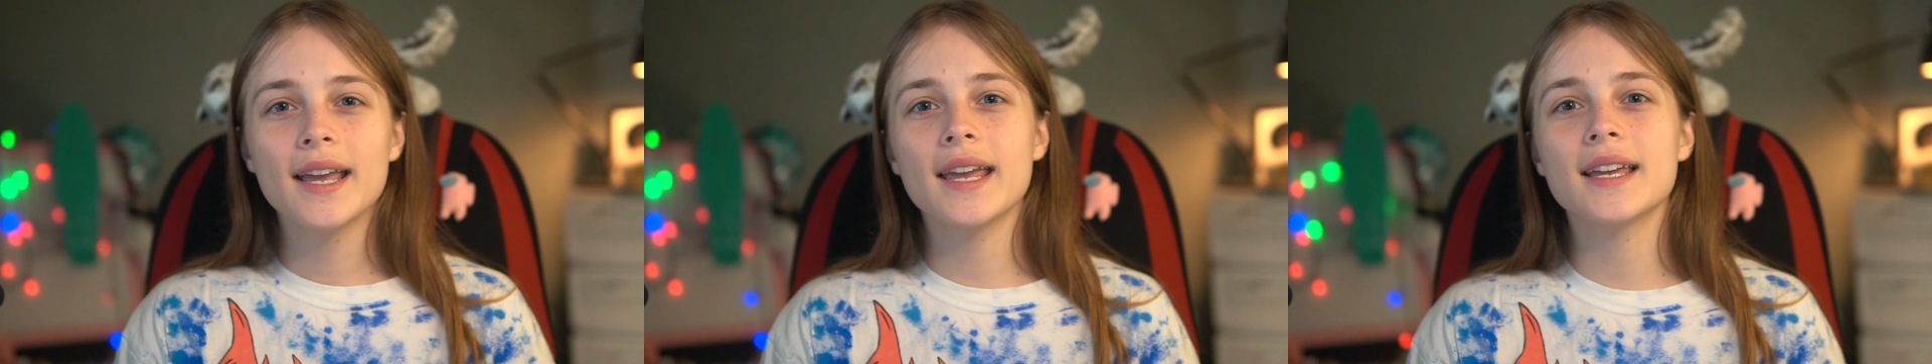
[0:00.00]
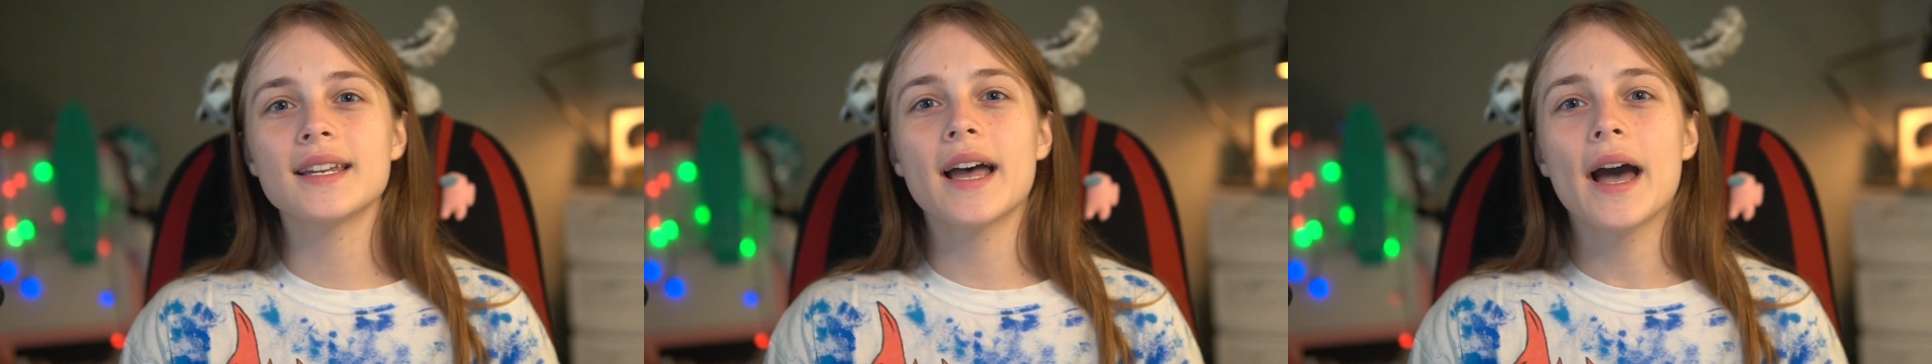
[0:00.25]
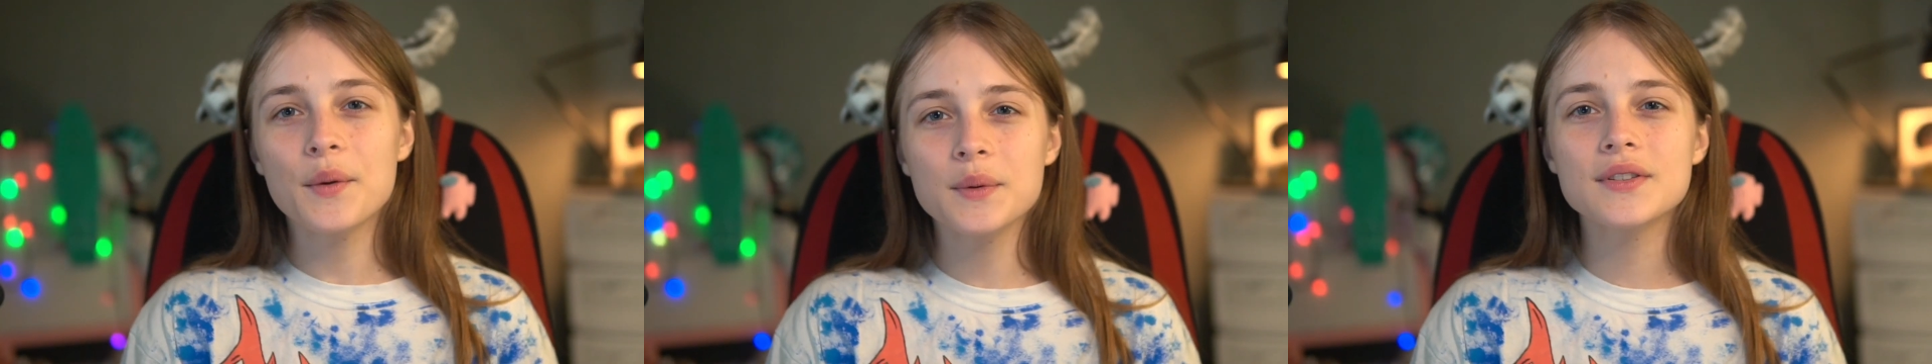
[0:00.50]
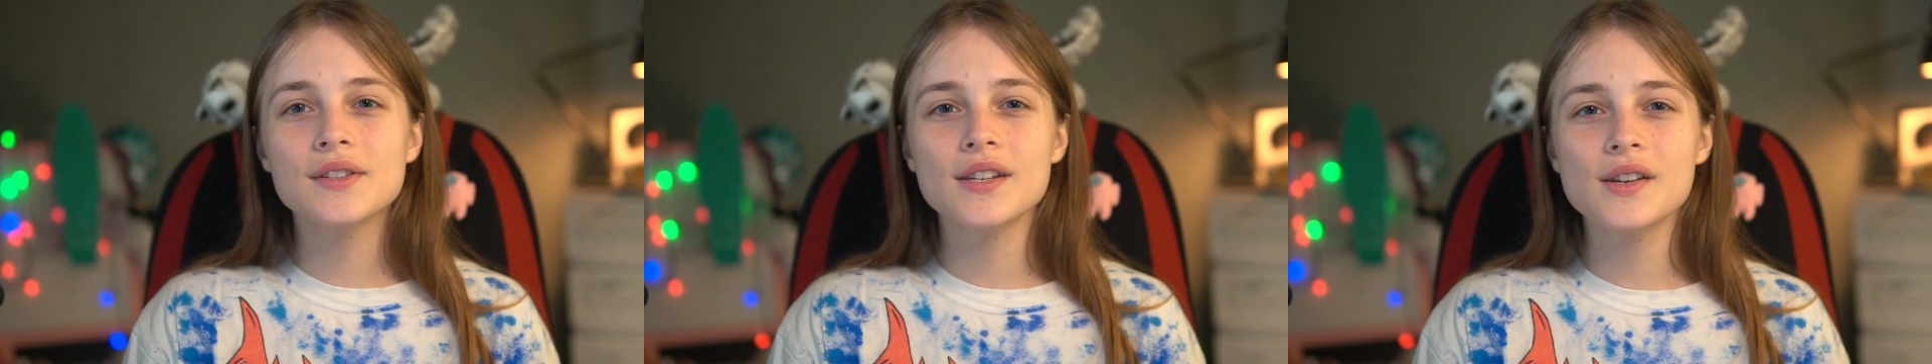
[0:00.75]
And I
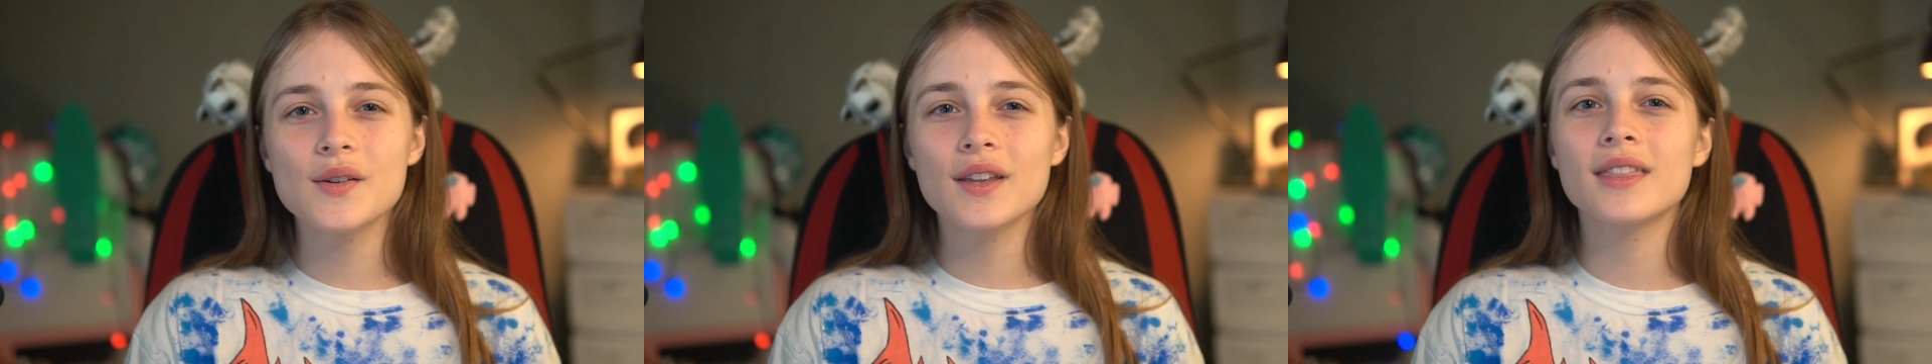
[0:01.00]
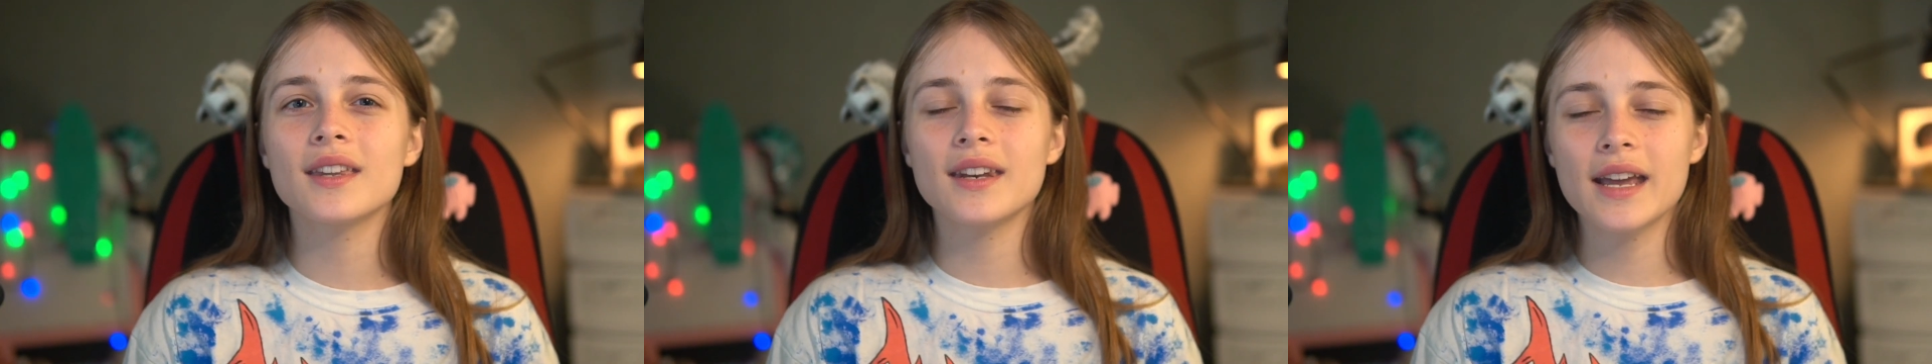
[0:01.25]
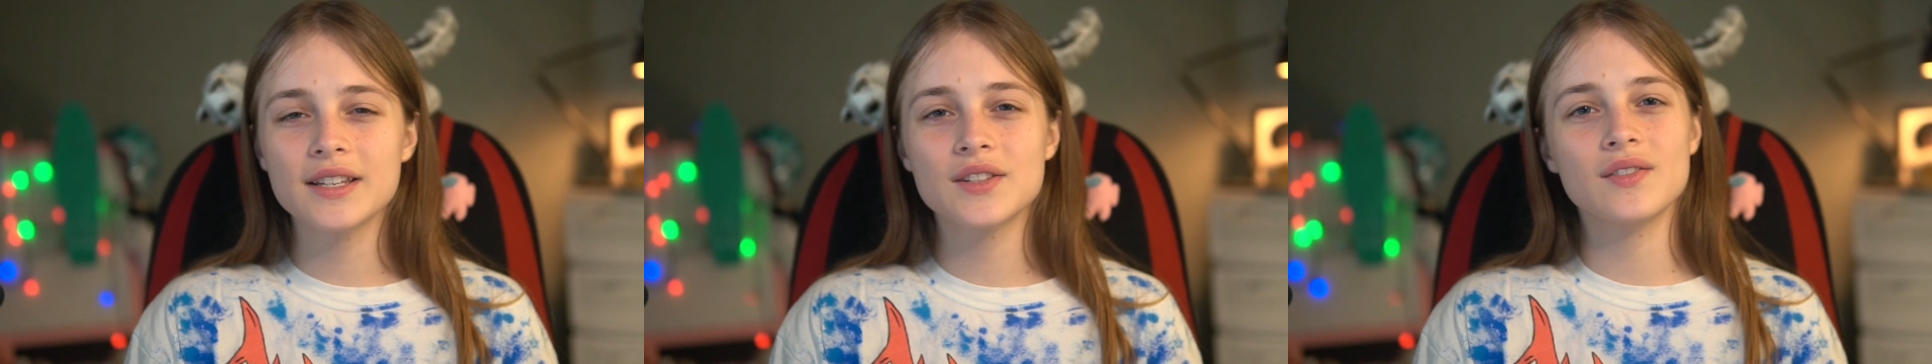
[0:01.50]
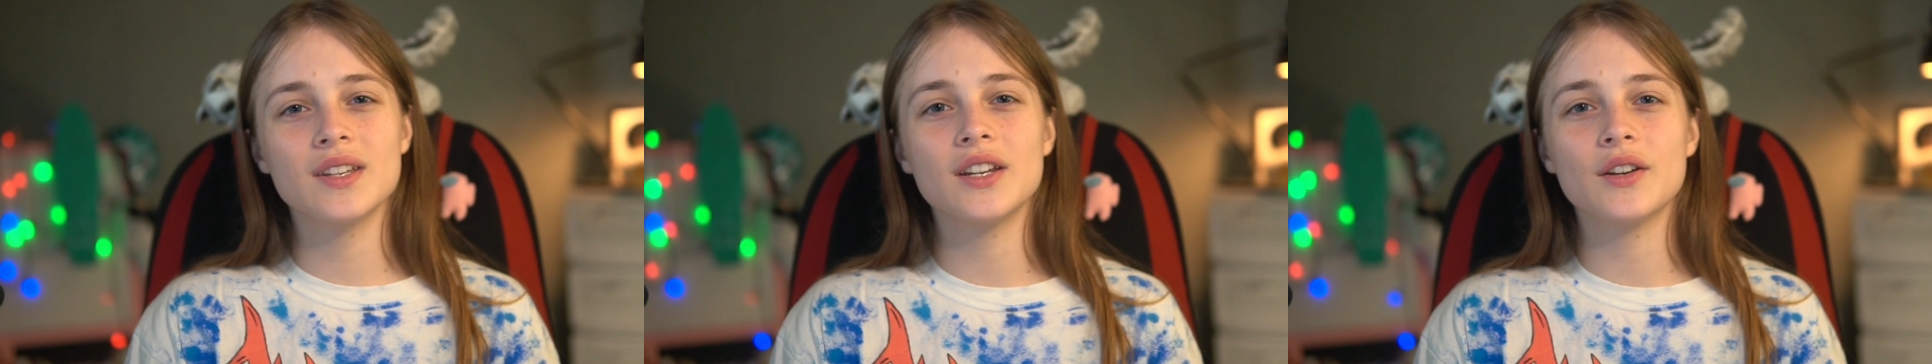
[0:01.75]
will see you in the
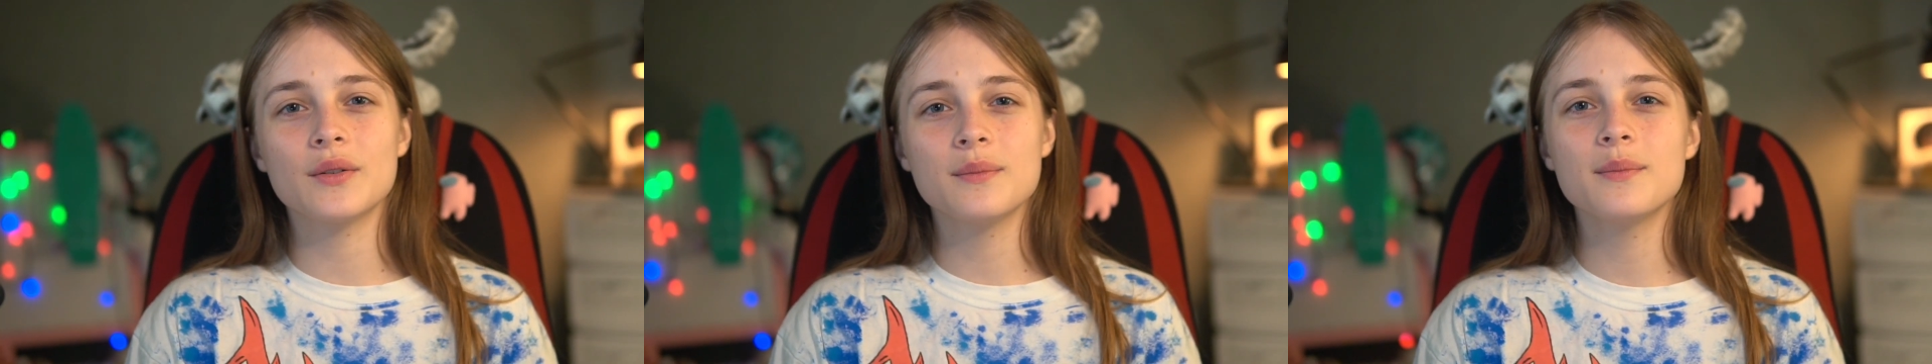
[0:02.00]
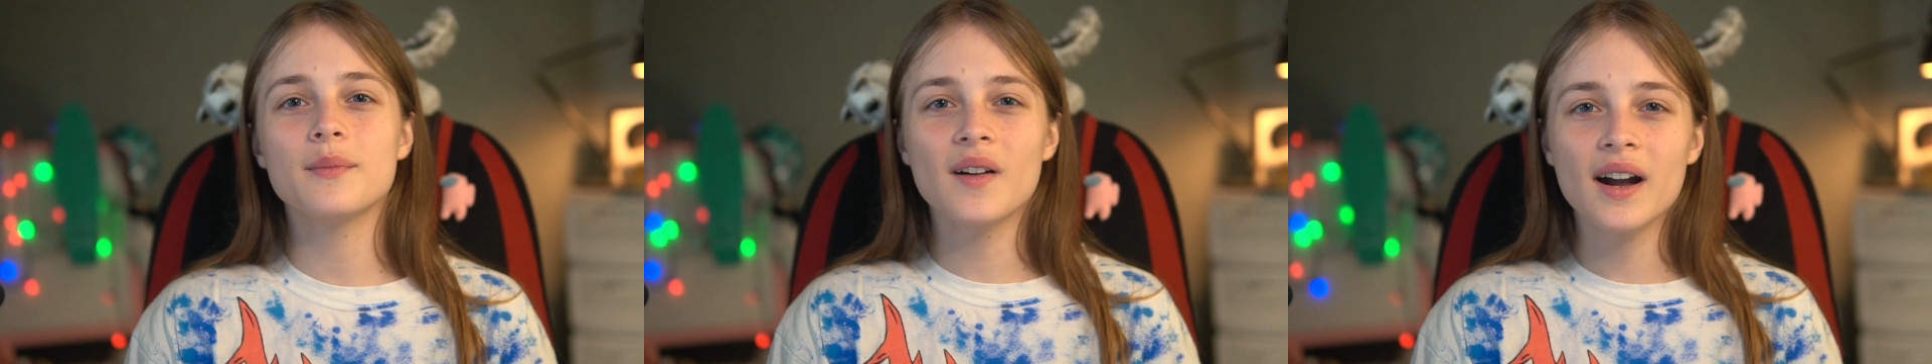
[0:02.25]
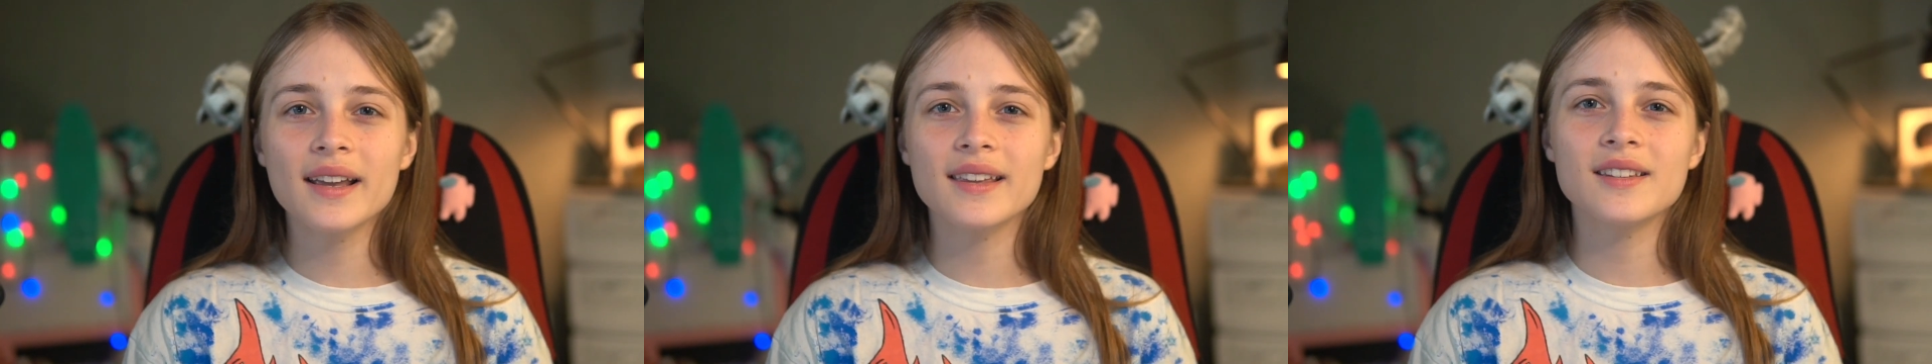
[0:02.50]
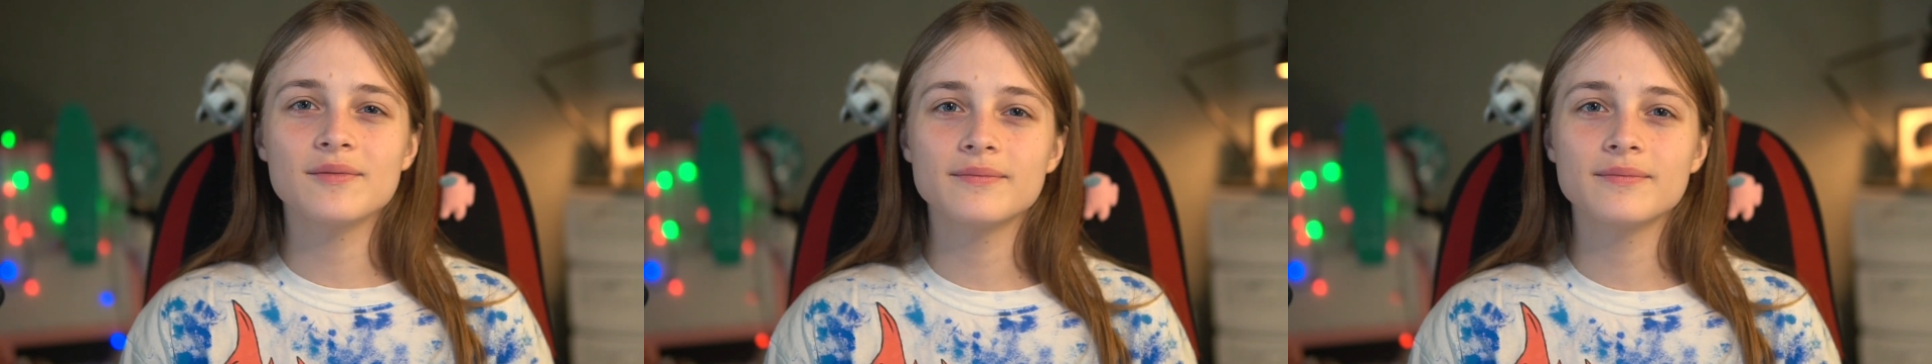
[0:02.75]
next video. Bye!